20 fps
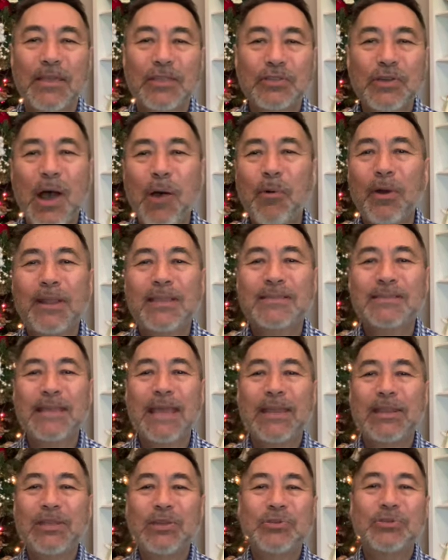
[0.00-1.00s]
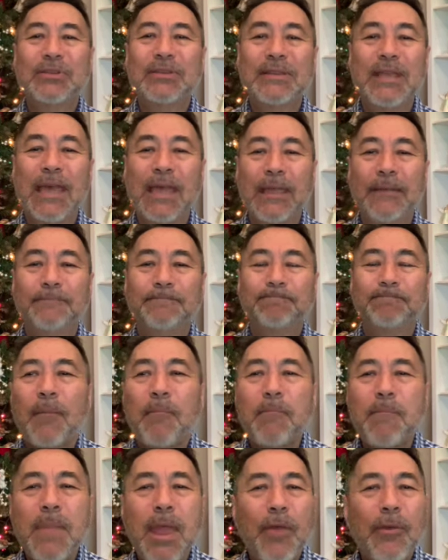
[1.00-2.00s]
So I want to say to you today,
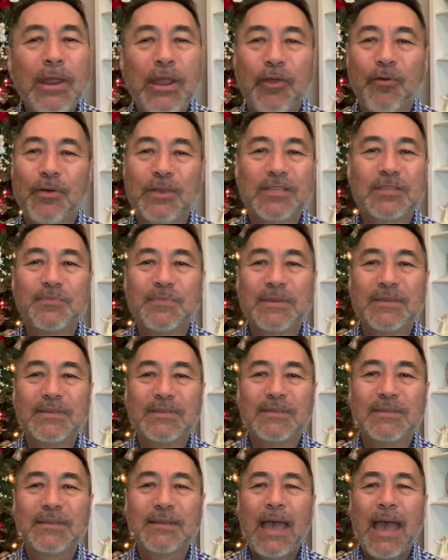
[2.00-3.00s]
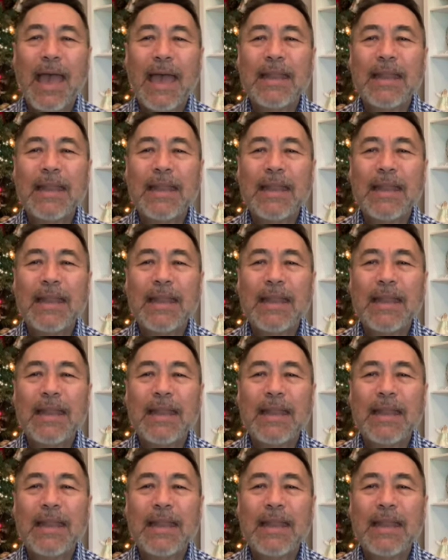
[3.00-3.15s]
Merry Christmas.